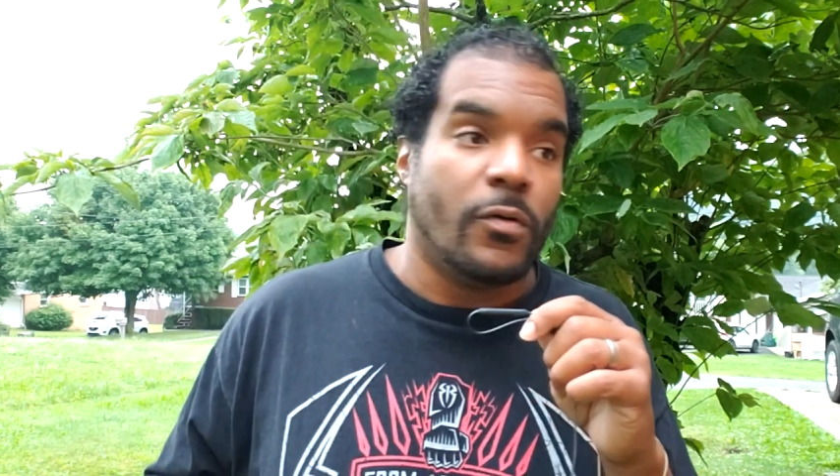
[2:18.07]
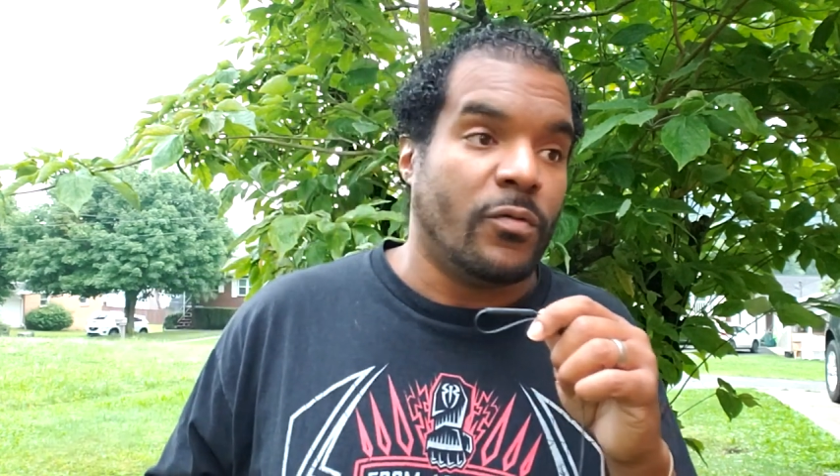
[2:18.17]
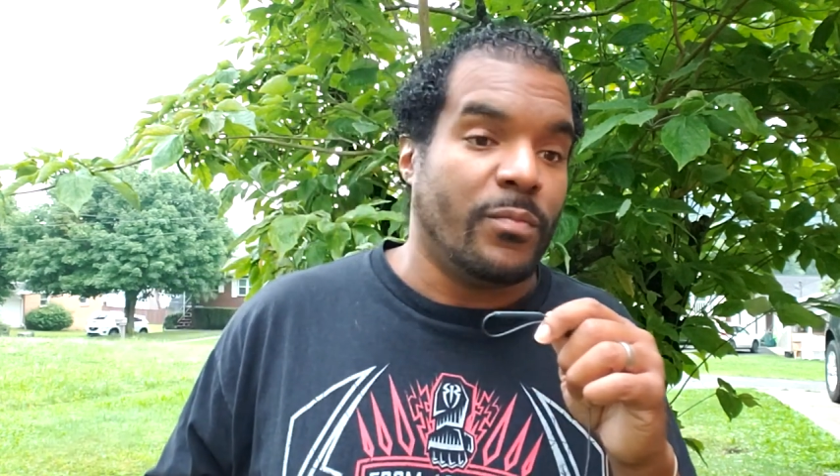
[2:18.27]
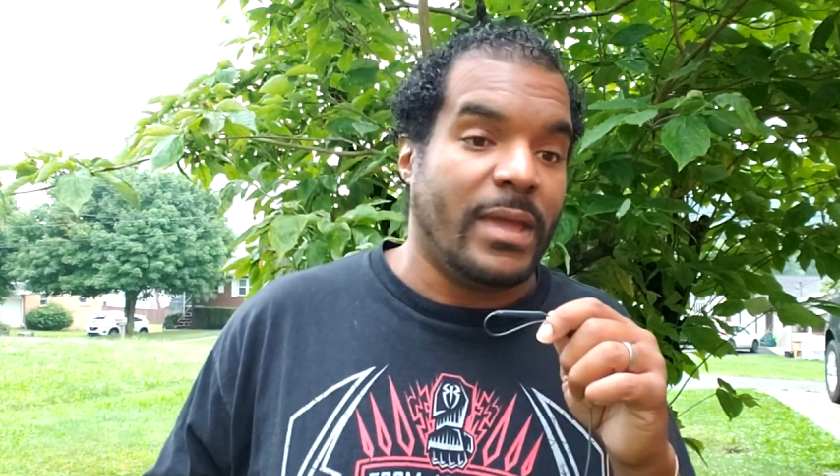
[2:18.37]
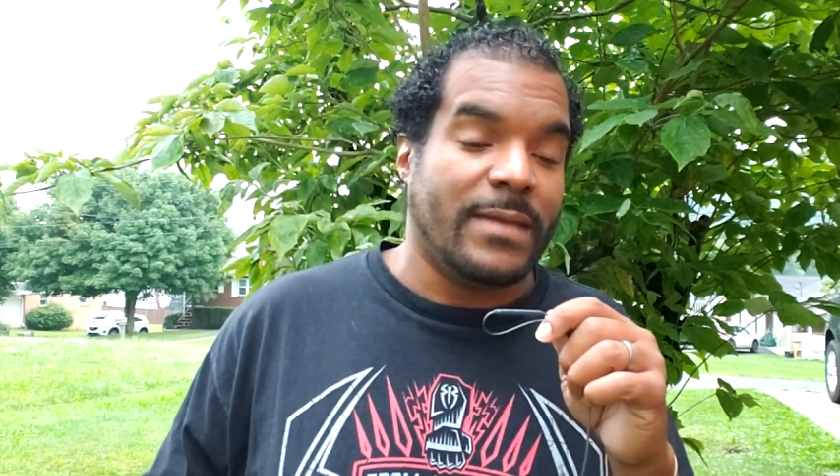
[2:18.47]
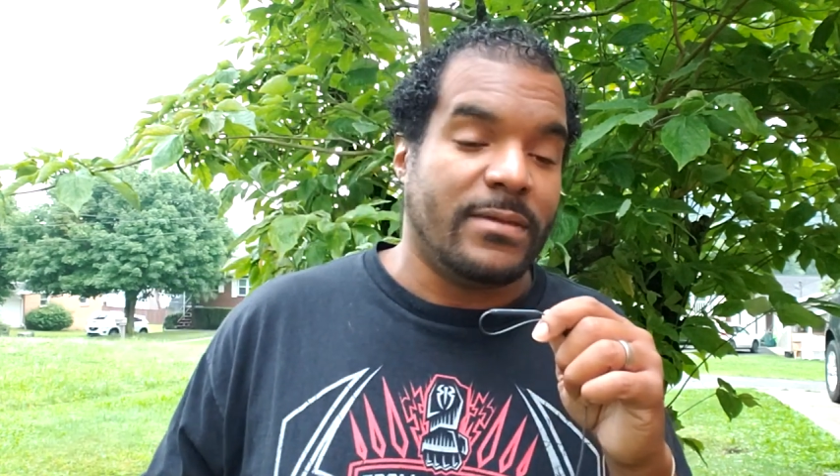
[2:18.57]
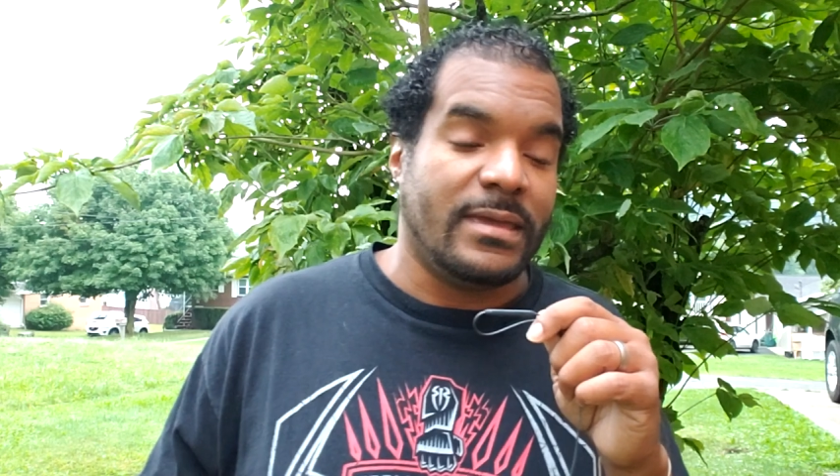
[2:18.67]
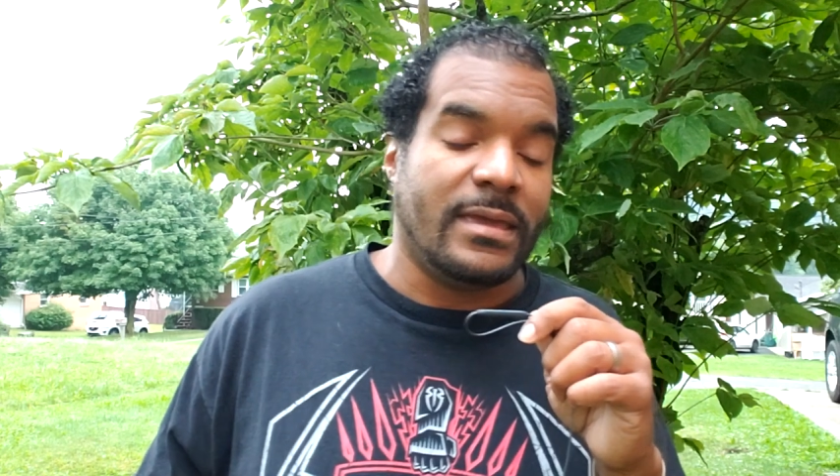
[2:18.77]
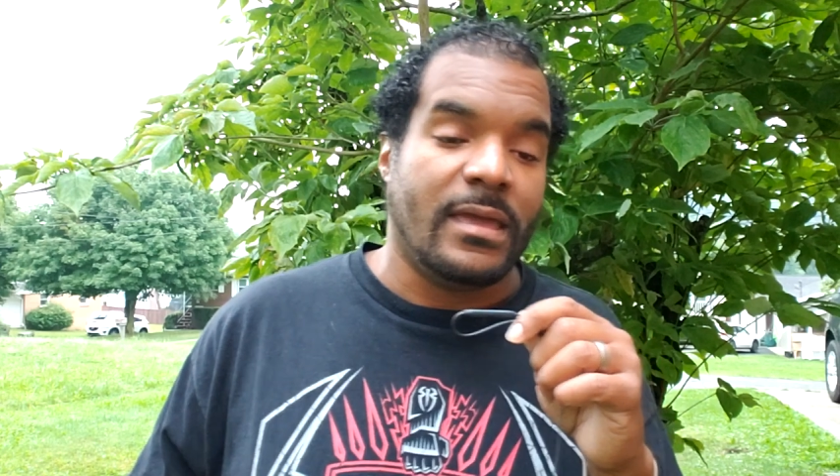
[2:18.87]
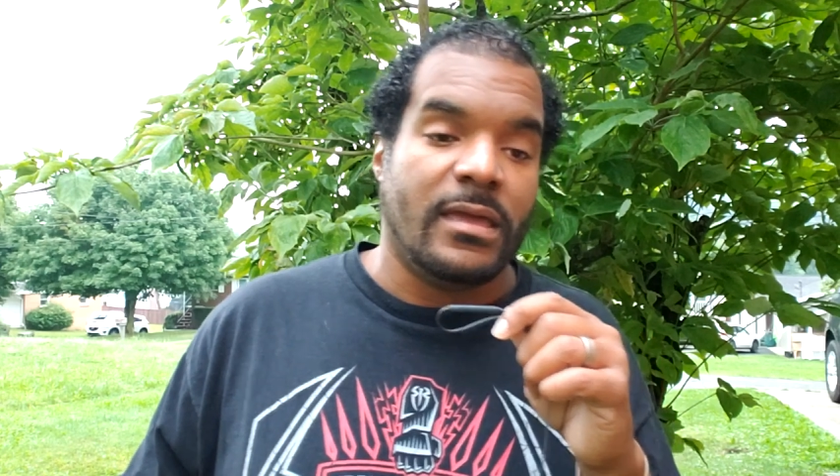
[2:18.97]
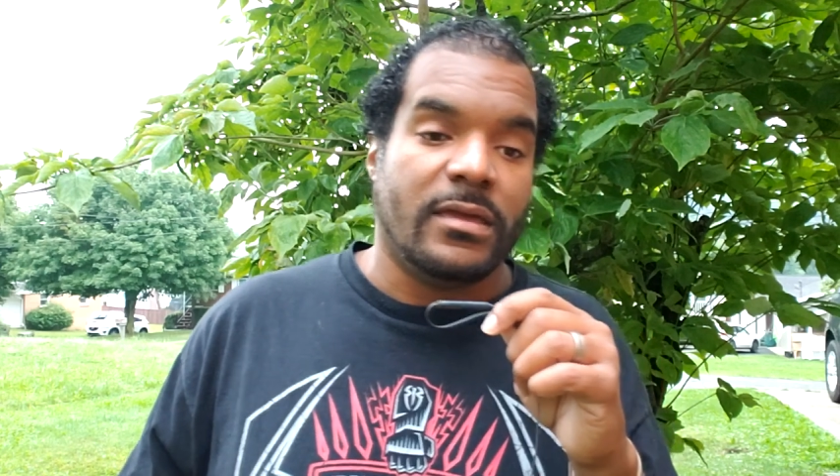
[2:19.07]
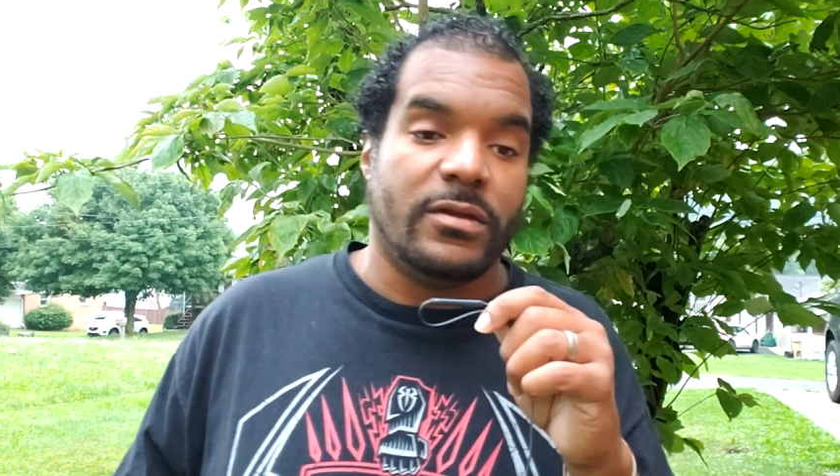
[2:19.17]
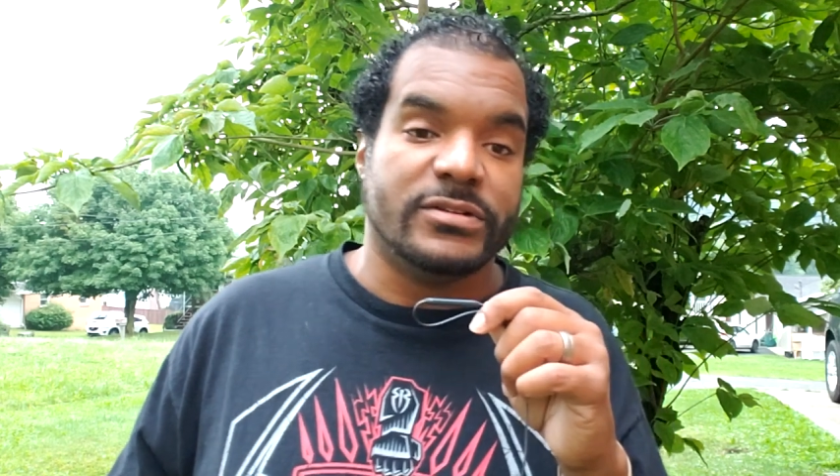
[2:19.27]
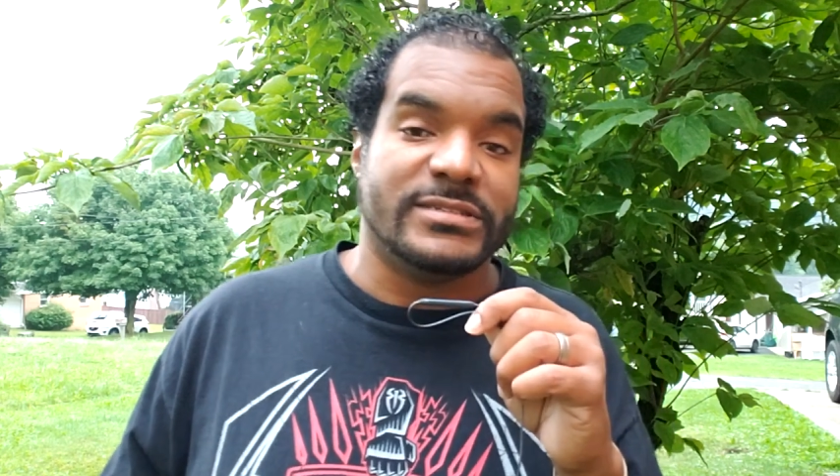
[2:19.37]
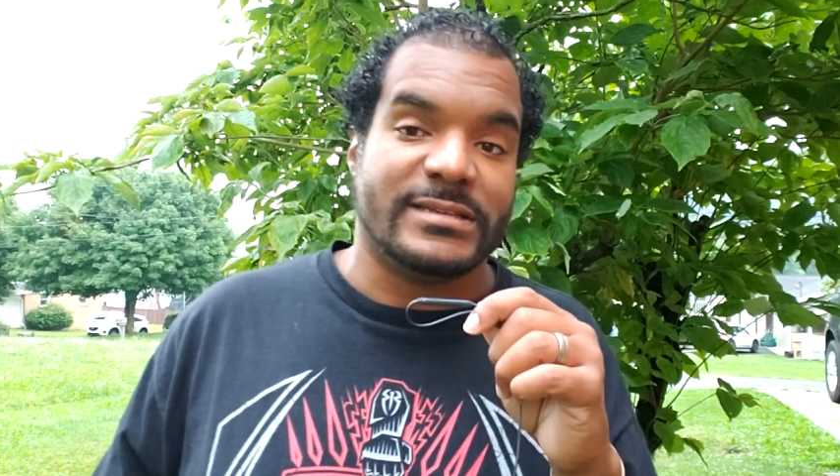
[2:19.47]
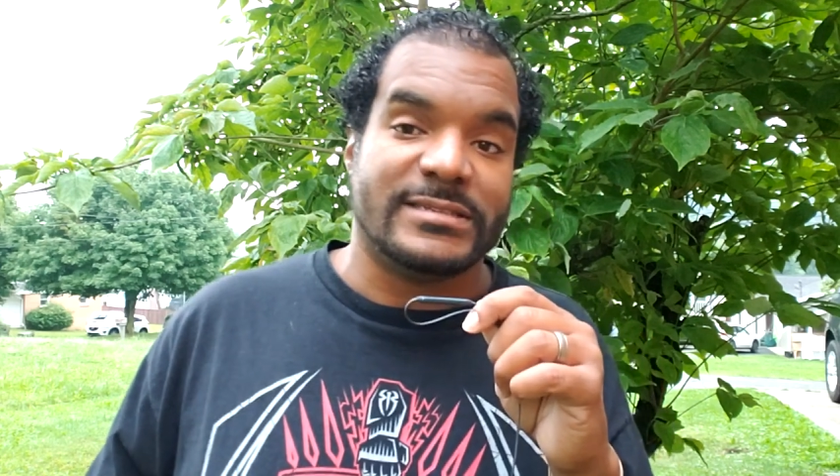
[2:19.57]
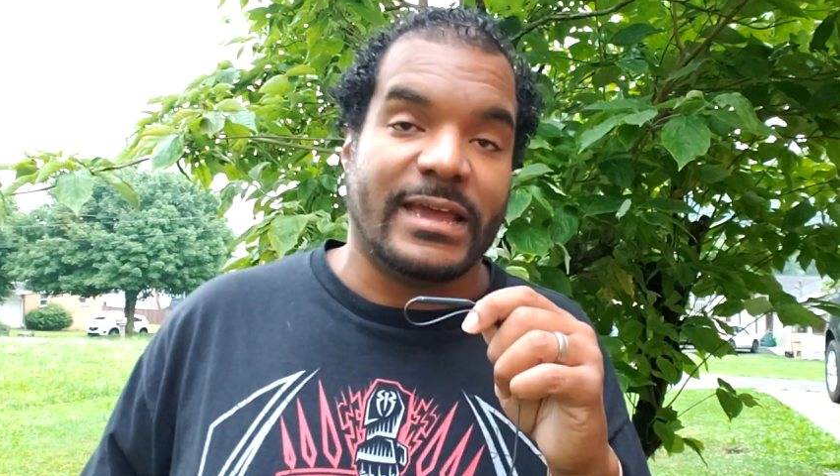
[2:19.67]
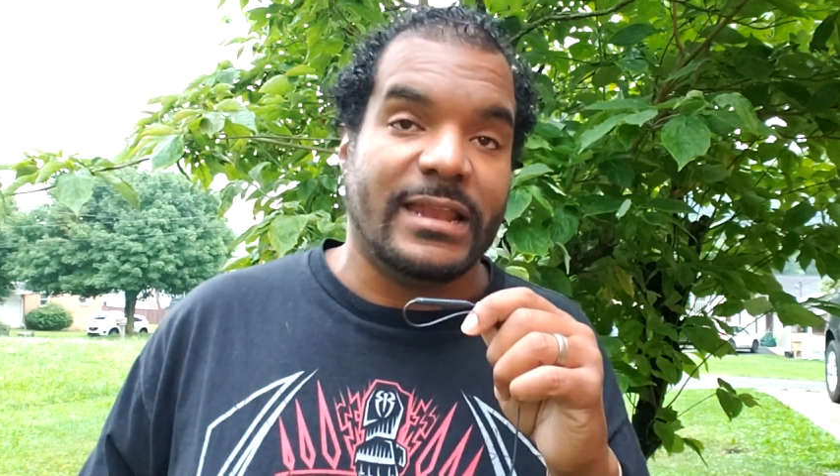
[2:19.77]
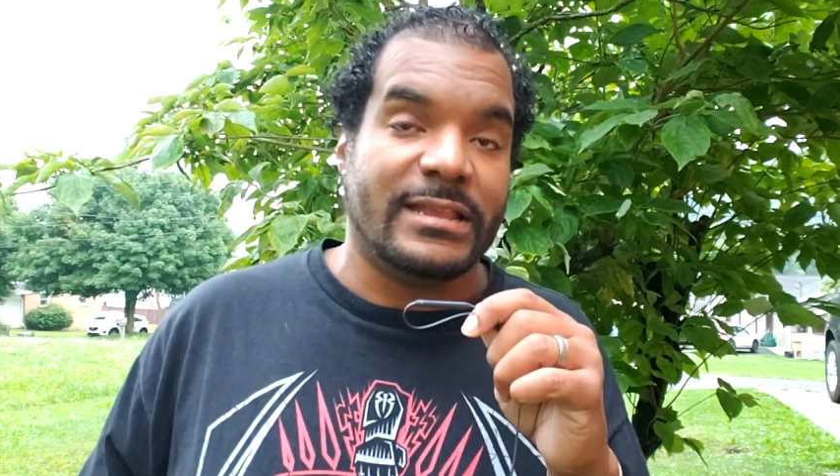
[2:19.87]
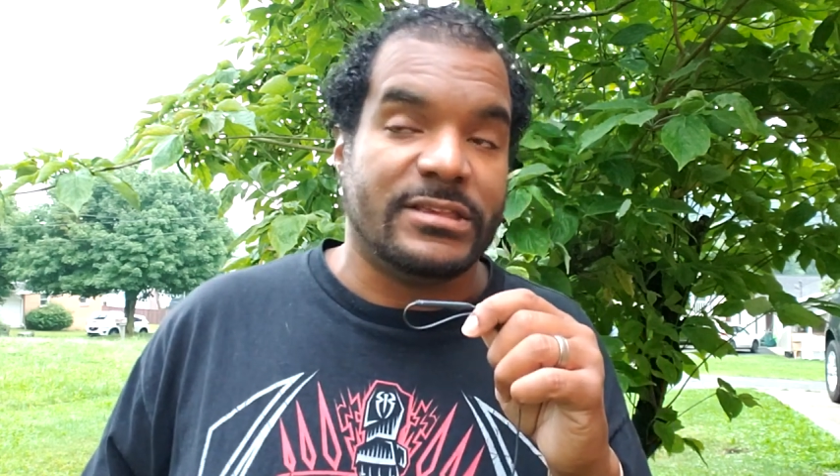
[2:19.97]
or maybe you're just
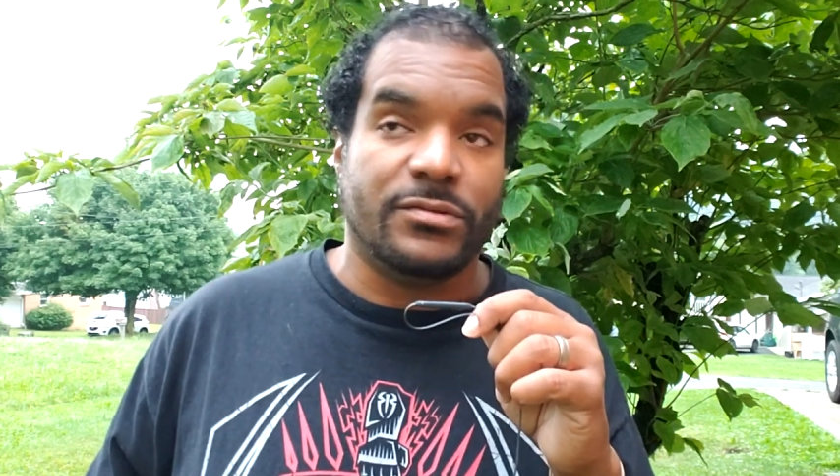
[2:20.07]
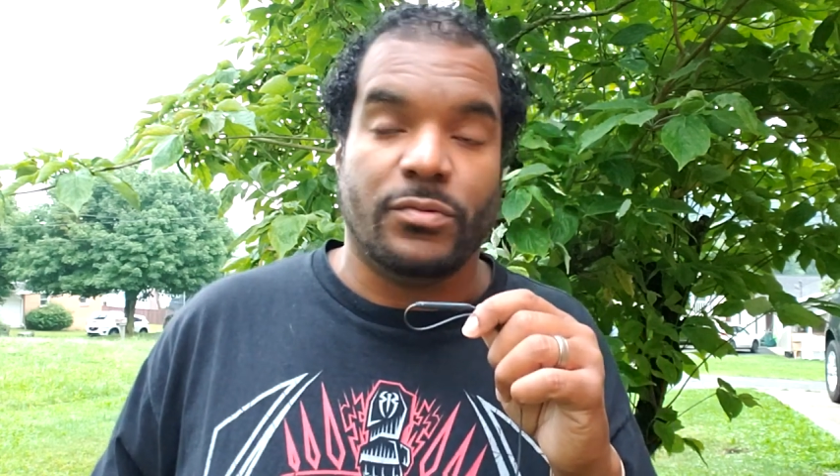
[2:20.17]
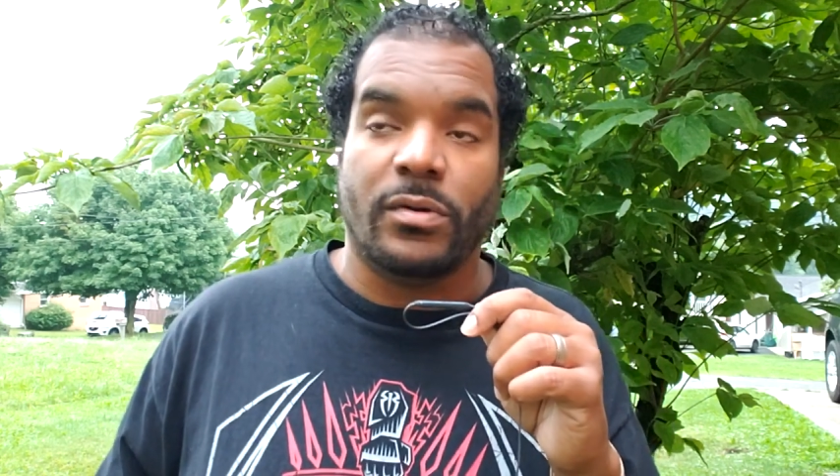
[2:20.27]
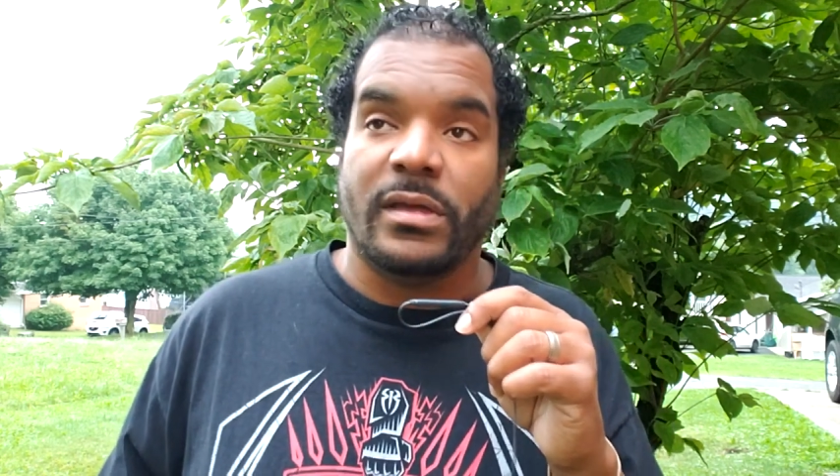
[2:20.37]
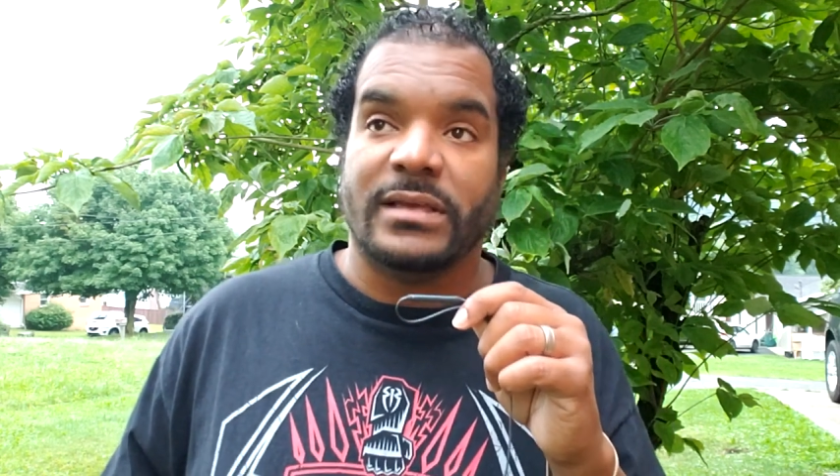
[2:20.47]
excited to